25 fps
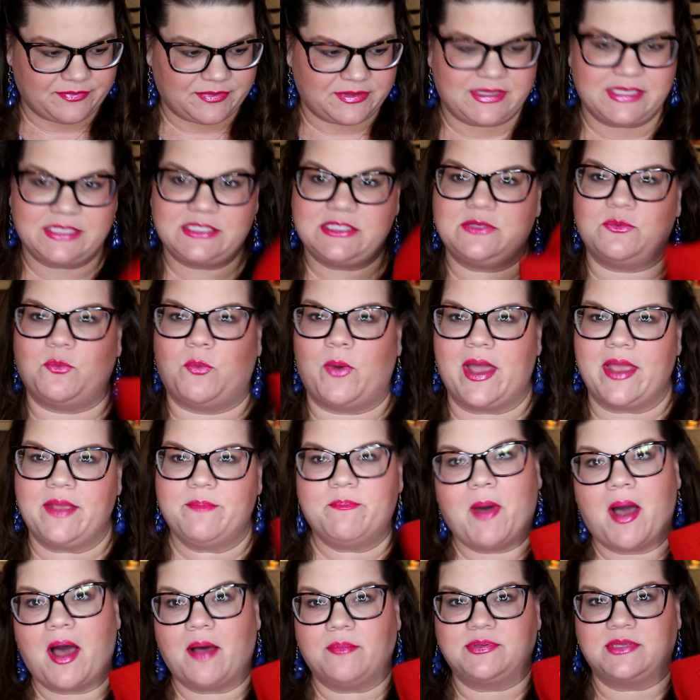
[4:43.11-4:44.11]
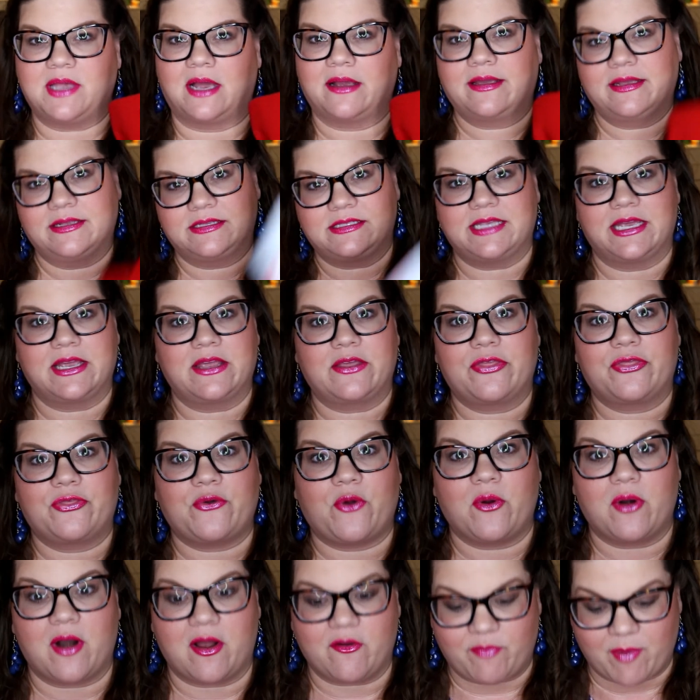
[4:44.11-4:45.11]
This white pop socket's like
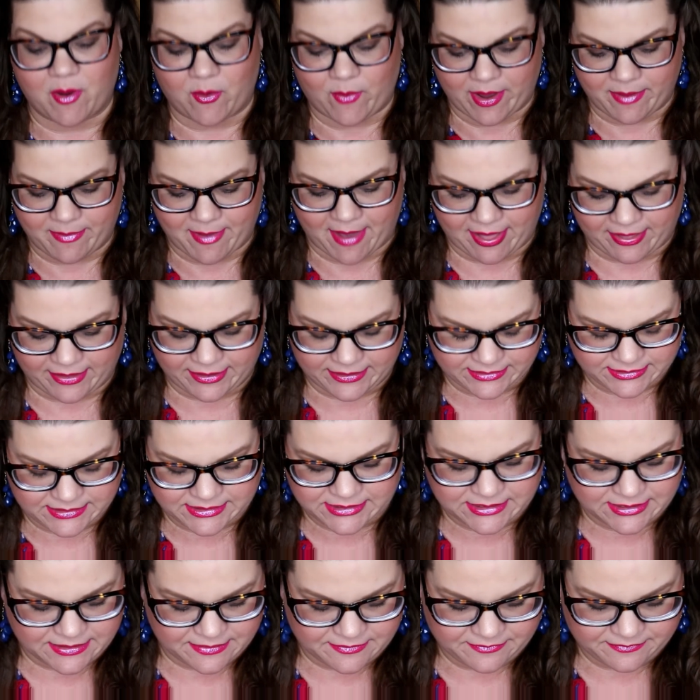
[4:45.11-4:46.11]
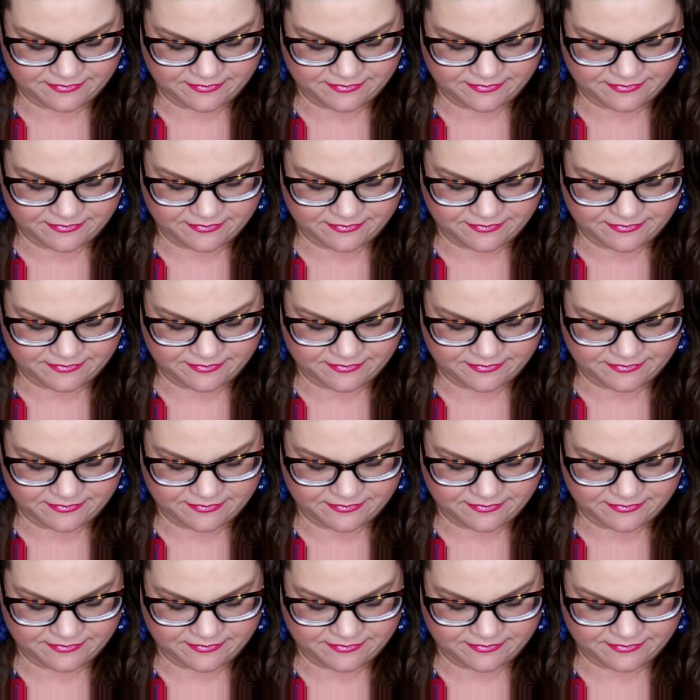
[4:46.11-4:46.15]
throwing off my white balance.